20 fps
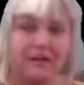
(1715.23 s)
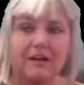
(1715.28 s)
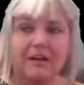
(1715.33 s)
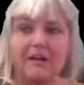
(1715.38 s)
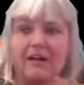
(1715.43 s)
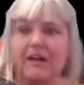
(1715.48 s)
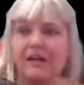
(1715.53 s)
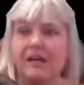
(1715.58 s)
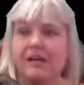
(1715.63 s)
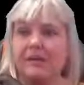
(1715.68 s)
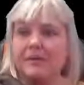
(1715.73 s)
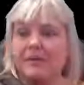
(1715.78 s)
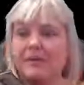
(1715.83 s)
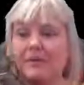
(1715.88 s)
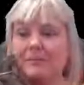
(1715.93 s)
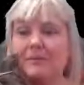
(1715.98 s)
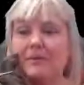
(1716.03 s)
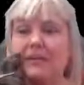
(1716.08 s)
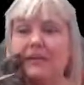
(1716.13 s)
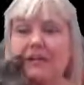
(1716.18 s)
I am
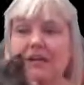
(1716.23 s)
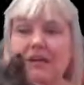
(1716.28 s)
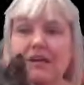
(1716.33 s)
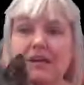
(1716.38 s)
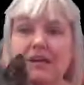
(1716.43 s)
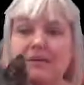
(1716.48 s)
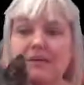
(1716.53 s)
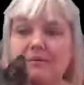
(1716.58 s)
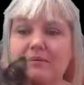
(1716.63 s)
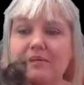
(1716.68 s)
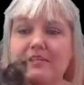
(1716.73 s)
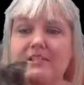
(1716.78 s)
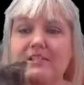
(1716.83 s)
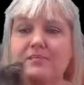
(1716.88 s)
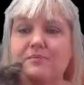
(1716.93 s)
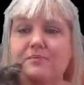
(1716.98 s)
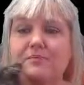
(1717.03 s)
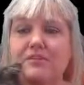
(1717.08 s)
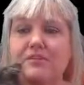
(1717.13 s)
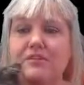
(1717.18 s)
keeping an eye on the
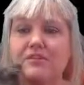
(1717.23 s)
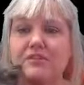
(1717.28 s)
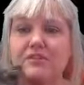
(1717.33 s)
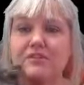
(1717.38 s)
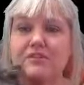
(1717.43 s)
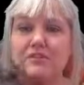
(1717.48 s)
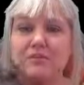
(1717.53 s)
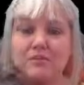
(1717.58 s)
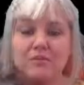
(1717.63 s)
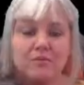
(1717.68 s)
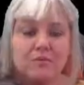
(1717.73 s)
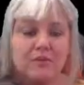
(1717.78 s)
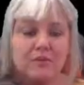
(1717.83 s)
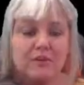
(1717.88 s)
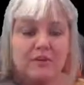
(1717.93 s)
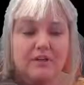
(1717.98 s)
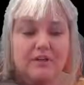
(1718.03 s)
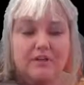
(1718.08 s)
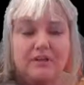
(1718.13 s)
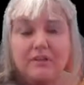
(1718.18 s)
message, but there's another
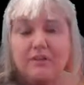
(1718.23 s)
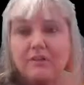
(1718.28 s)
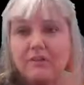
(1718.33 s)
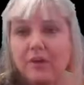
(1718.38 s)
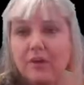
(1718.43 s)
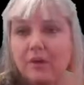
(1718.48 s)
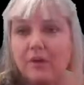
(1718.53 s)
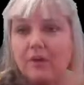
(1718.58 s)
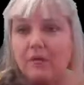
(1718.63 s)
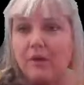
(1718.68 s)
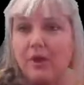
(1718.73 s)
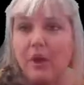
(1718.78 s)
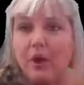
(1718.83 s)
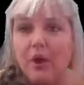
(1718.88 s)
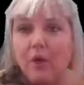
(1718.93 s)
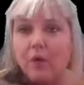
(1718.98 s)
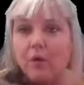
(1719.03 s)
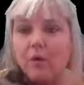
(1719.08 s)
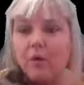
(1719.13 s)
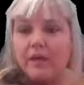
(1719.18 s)
one I don't know.
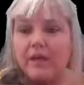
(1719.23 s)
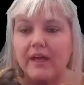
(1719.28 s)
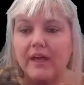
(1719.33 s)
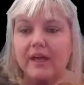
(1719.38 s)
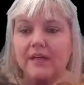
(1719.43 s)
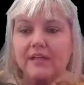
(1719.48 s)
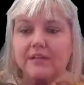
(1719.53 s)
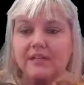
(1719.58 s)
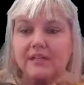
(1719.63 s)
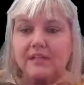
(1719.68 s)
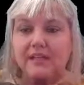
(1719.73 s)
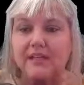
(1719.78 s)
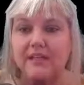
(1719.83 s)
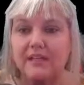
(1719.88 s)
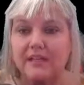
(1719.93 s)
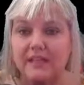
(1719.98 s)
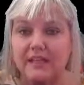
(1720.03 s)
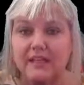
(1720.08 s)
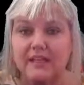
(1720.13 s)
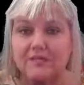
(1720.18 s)
Oh yeah, because I
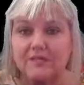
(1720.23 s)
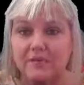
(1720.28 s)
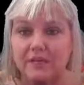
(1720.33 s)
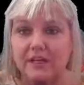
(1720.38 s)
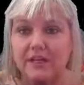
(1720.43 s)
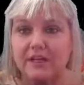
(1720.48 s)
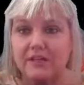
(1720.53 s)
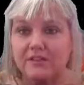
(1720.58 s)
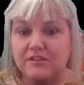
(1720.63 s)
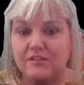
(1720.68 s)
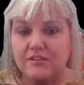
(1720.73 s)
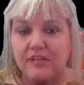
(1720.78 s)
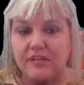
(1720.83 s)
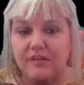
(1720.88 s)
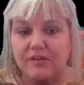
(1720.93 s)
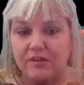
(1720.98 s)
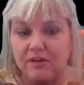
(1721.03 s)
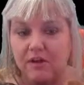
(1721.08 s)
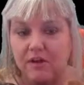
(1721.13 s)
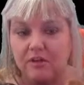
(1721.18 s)
hit this when I
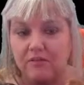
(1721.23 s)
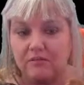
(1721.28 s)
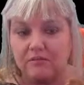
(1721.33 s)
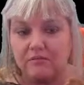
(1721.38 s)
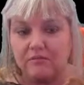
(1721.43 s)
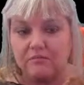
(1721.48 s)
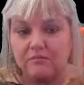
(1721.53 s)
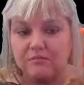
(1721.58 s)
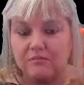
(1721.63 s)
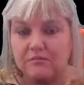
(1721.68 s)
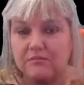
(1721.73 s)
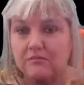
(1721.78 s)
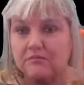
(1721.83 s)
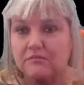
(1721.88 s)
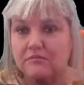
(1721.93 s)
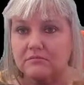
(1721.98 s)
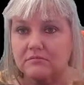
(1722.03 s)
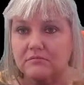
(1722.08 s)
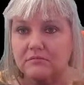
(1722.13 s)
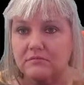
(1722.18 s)
step up.
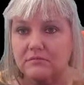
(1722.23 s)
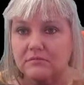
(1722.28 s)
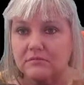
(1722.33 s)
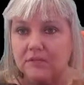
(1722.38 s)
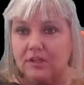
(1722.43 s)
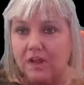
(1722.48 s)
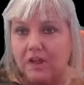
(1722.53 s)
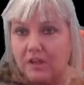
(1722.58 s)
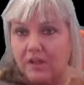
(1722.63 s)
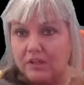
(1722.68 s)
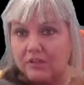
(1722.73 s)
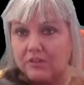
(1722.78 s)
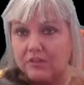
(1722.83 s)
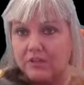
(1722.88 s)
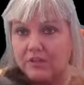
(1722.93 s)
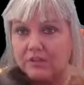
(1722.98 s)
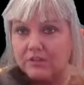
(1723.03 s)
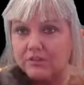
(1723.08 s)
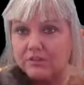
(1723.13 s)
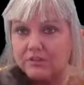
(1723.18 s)

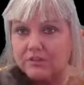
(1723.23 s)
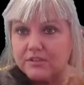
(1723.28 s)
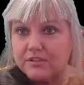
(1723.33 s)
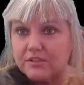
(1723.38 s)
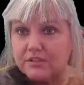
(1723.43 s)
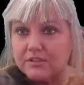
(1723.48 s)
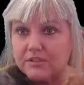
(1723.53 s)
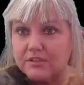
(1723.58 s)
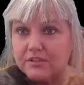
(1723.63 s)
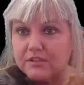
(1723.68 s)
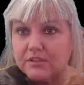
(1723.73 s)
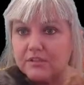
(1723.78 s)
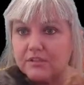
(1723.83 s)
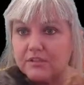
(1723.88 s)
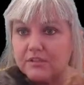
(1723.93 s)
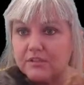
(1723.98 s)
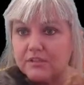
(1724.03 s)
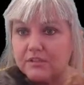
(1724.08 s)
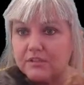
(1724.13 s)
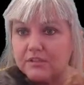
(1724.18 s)
Just.
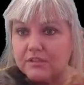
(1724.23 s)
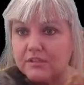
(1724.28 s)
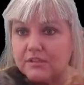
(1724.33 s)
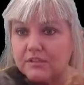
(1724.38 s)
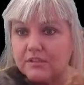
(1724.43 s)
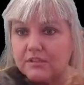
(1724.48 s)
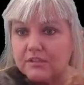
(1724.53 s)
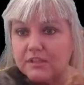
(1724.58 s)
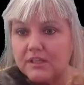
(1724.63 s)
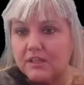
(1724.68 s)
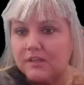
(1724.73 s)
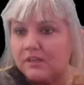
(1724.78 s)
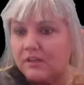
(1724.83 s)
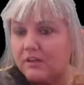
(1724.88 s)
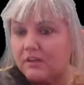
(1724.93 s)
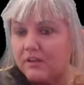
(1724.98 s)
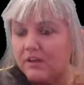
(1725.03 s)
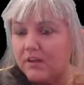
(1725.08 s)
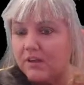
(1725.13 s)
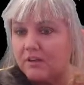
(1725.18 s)
See, I
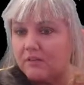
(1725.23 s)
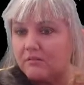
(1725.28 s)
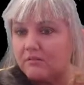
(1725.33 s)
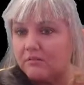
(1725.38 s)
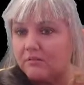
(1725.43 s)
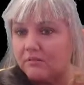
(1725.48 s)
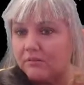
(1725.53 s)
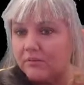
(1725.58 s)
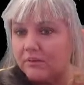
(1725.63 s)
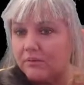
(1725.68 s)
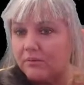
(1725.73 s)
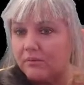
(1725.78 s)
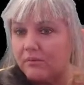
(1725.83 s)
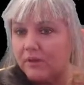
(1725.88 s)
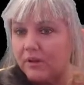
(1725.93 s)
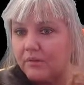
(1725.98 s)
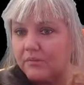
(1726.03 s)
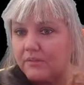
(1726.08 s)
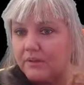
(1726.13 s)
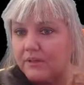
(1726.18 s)
don't know. I don't know what
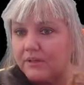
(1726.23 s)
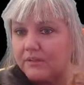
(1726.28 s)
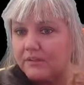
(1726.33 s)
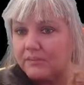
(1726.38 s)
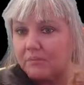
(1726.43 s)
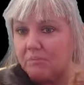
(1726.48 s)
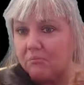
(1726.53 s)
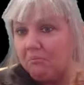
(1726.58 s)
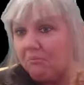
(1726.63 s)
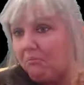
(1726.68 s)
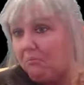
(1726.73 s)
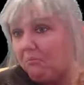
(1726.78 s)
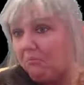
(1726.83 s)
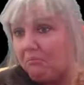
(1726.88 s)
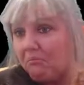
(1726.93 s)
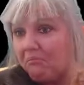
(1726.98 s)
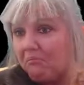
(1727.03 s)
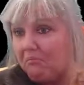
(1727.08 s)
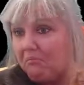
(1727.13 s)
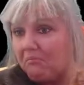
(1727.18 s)
that one is.
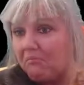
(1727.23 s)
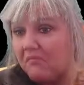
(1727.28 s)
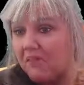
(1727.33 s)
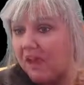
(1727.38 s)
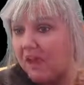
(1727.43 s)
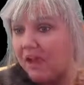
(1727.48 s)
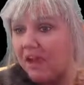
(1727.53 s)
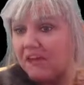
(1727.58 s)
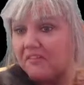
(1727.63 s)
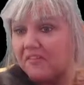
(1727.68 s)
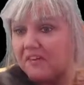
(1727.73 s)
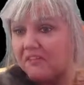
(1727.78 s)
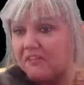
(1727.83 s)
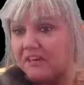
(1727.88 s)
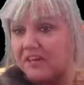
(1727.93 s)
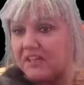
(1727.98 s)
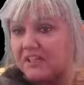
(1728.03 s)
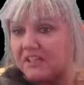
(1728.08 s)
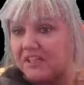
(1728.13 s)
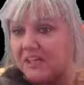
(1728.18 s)
I have no
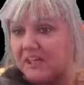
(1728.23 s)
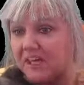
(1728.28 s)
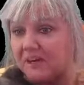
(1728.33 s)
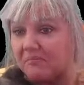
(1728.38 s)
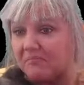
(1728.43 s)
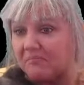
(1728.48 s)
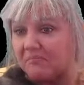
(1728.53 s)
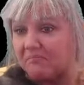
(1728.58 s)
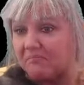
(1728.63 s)
idea.